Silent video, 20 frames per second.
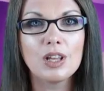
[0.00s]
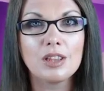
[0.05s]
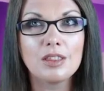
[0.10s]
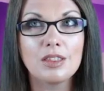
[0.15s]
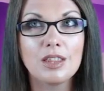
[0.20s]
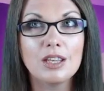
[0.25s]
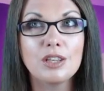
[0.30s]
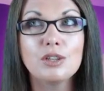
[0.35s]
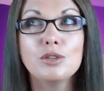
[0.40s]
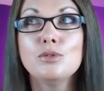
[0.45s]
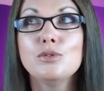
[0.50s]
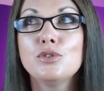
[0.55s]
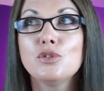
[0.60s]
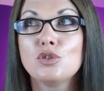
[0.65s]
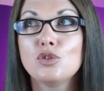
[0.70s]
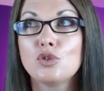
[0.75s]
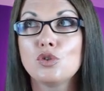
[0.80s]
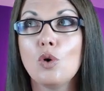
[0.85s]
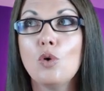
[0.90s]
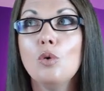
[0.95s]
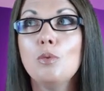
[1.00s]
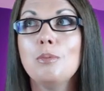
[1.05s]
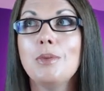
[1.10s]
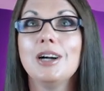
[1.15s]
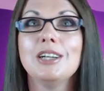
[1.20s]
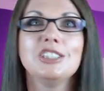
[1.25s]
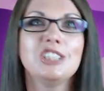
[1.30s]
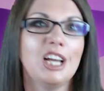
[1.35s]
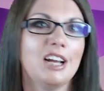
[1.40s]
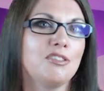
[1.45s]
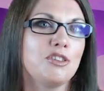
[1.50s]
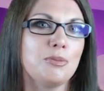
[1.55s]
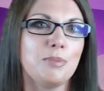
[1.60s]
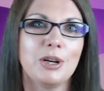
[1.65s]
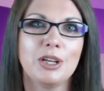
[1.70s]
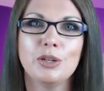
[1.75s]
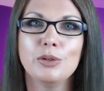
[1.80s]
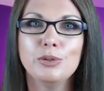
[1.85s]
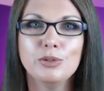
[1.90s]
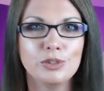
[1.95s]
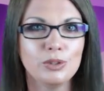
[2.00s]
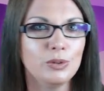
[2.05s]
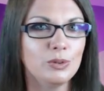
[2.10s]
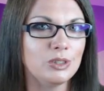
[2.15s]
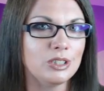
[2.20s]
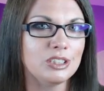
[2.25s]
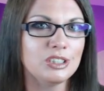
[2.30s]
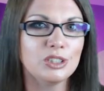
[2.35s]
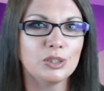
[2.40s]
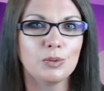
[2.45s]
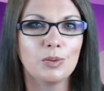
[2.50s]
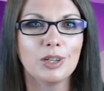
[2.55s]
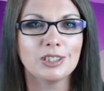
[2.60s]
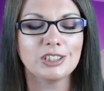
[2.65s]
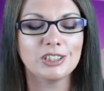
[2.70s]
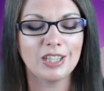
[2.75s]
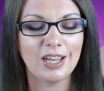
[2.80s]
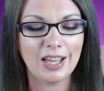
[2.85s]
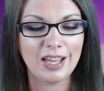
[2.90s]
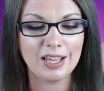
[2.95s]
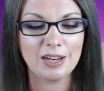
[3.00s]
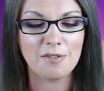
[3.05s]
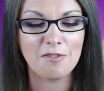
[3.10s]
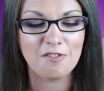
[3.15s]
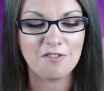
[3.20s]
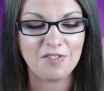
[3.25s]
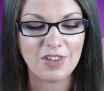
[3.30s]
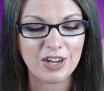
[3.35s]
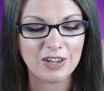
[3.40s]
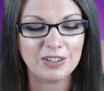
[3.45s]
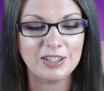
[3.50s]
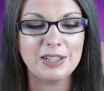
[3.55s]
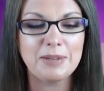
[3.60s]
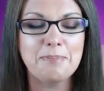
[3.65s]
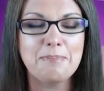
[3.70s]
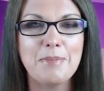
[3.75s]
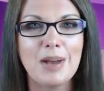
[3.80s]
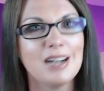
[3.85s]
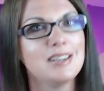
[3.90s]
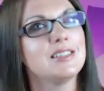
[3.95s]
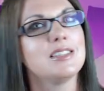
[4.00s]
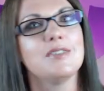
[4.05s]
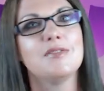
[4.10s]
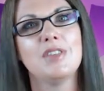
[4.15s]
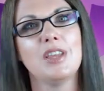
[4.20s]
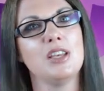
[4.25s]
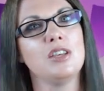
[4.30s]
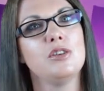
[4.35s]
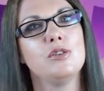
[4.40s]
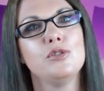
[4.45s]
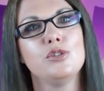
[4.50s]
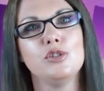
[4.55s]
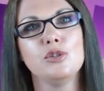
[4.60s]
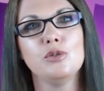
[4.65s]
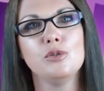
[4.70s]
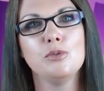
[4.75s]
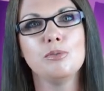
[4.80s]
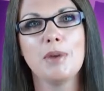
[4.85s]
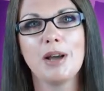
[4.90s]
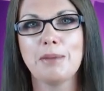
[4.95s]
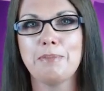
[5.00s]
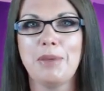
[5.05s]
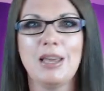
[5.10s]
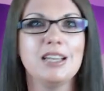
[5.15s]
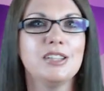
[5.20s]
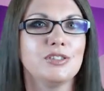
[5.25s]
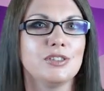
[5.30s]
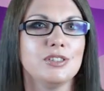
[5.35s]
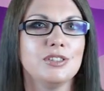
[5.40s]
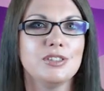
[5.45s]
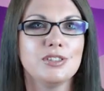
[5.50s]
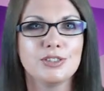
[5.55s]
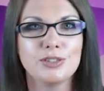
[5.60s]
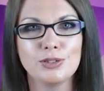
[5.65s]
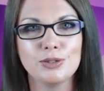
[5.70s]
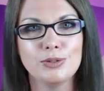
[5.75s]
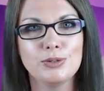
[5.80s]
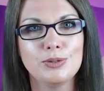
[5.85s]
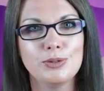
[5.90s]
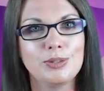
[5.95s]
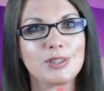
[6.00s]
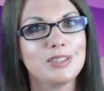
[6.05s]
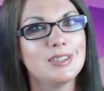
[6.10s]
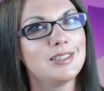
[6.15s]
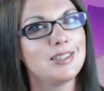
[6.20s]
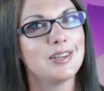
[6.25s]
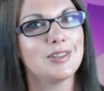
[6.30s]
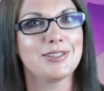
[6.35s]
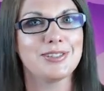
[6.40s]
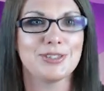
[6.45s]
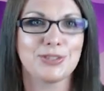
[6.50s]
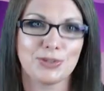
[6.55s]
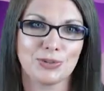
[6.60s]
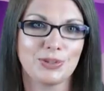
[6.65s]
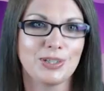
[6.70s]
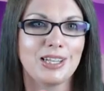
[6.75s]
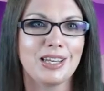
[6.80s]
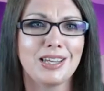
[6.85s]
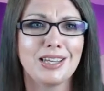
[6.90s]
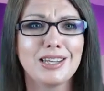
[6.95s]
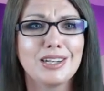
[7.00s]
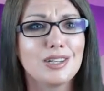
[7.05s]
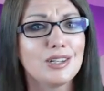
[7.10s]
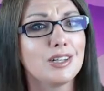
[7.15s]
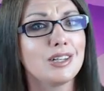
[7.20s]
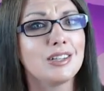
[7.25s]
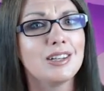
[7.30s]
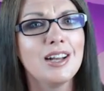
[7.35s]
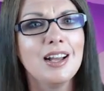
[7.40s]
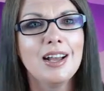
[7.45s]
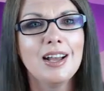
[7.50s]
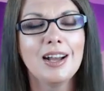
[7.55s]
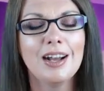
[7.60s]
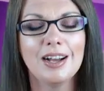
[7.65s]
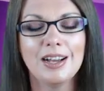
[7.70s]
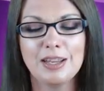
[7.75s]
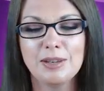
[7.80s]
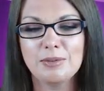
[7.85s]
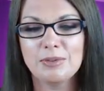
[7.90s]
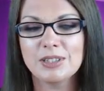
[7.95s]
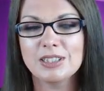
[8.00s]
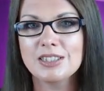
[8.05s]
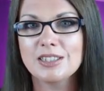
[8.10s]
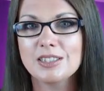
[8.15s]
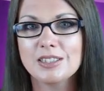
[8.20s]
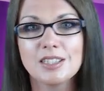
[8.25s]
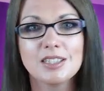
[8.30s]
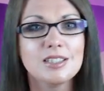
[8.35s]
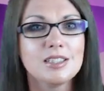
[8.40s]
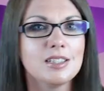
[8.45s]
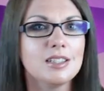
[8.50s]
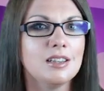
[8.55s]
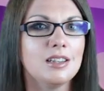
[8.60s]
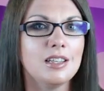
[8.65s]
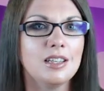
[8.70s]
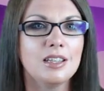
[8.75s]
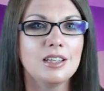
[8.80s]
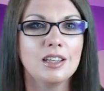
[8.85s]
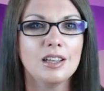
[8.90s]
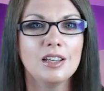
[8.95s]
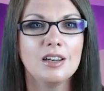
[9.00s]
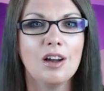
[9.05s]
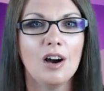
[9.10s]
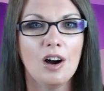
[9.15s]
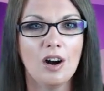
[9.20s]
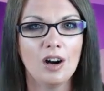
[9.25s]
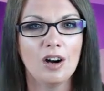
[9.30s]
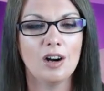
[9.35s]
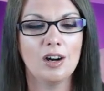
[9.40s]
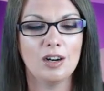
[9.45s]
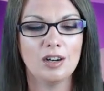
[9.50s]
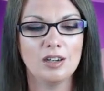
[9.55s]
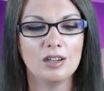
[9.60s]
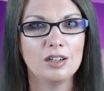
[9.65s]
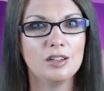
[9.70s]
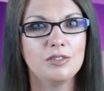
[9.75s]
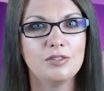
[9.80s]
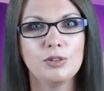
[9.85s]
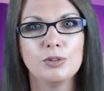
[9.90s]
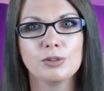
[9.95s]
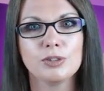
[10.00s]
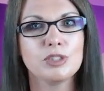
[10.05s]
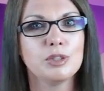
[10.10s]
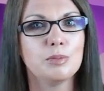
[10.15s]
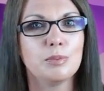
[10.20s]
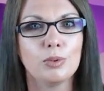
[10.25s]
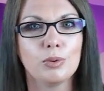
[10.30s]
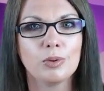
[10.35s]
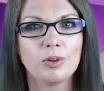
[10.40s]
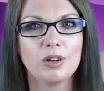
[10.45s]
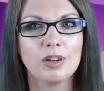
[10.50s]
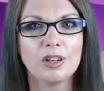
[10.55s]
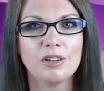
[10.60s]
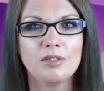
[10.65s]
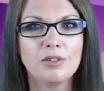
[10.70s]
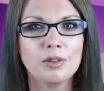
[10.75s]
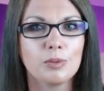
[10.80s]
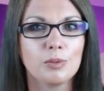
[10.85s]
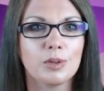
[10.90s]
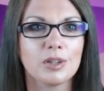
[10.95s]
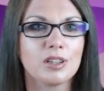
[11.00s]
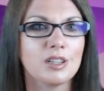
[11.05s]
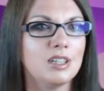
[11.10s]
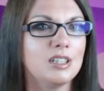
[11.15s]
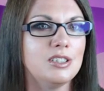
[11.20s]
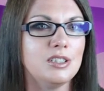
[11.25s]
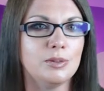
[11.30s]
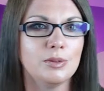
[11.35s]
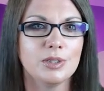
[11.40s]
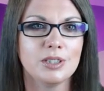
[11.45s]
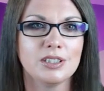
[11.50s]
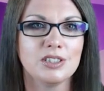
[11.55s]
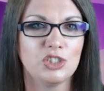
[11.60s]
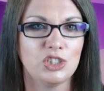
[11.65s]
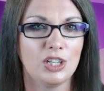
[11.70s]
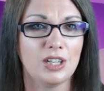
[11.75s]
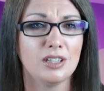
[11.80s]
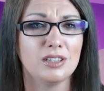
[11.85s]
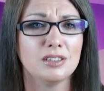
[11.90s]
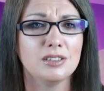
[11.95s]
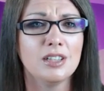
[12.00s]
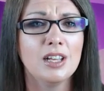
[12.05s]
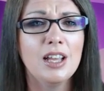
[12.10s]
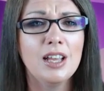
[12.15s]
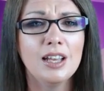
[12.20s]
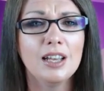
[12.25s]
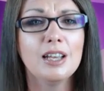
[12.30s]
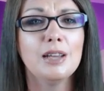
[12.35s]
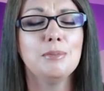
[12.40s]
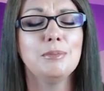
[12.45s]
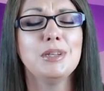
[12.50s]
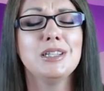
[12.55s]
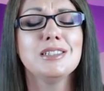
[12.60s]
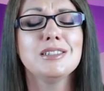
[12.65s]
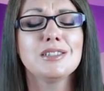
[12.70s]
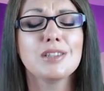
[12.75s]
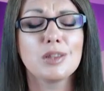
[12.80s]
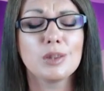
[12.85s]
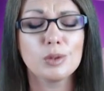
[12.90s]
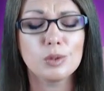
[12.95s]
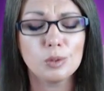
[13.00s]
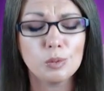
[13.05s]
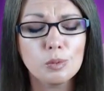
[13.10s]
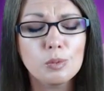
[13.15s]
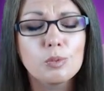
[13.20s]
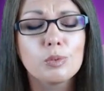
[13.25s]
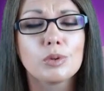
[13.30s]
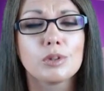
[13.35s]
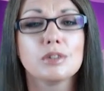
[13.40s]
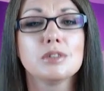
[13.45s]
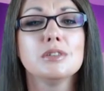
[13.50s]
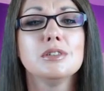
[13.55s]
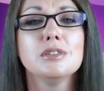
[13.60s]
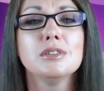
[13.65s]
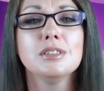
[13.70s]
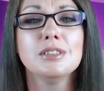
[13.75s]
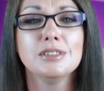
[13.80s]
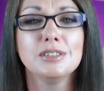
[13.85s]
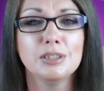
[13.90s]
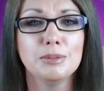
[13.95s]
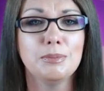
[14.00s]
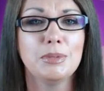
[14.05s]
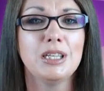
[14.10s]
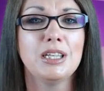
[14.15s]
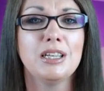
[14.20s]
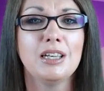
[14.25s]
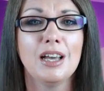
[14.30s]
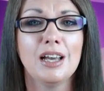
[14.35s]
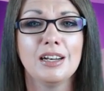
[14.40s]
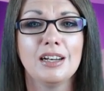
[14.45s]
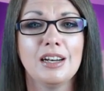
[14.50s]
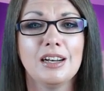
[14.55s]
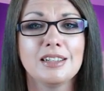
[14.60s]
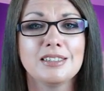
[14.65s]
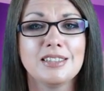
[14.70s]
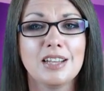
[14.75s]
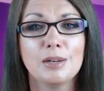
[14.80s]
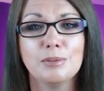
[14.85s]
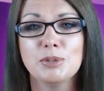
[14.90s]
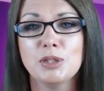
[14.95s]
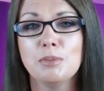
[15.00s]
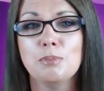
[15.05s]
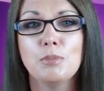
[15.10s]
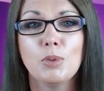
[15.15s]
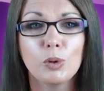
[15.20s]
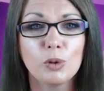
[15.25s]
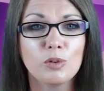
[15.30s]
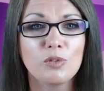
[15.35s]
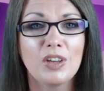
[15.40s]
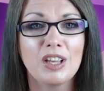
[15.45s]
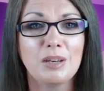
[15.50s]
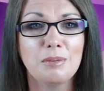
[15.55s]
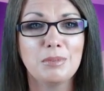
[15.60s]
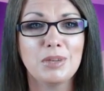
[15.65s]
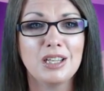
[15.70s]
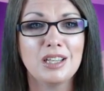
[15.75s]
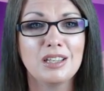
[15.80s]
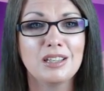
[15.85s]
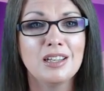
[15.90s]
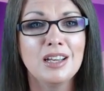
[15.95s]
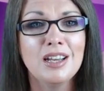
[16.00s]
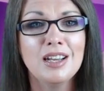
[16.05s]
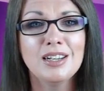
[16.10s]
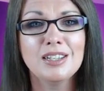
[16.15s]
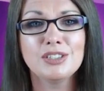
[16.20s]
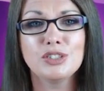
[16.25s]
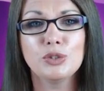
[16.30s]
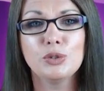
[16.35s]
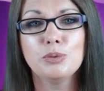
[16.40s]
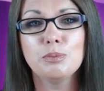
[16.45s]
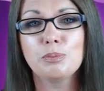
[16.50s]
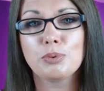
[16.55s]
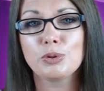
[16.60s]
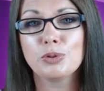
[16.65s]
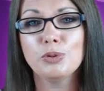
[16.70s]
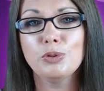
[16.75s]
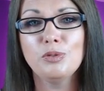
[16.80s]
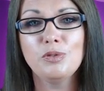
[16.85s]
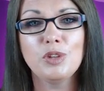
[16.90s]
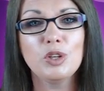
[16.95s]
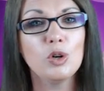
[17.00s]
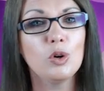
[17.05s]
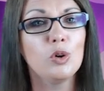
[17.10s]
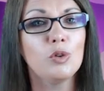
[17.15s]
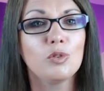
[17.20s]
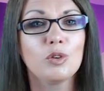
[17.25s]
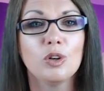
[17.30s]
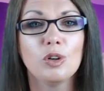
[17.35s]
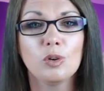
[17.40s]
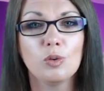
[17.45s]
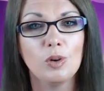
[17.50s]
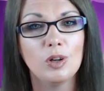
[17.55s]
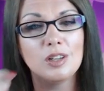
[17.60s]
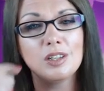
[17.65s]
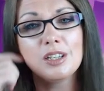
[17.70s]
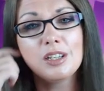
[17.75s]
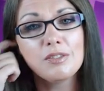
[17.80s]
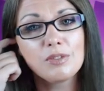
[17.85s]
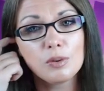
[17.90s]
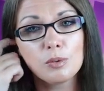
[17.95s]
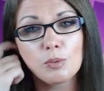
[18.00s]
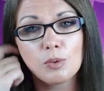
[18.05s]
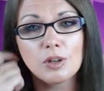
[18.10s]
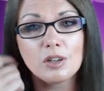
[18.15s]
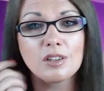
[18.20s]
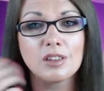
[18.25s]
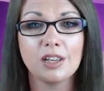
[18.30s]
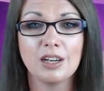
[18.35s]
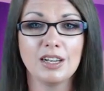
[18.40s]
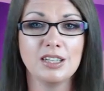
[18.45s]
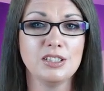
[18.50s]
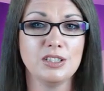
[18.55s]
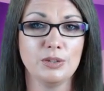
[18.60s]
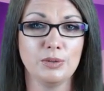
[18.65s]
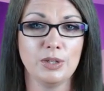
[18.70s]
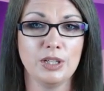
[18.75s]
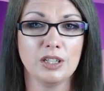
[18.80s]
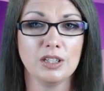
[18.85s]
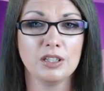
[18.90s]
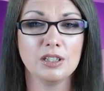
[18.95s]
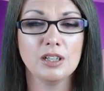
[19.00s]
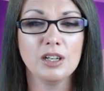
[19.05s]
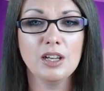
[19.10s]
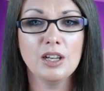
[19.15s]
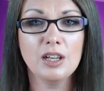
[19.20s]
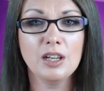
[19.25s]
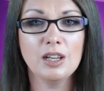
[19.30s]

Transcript: Thank you so much, everybody who tuned in to watch today, and a very massive thank you to my patrons who you can see on the screen here. I am consistently in awe of your support of the work that I do on this channel. It means the world to me, and it has helped to motivate me to improve the overall quality of the work that I do here.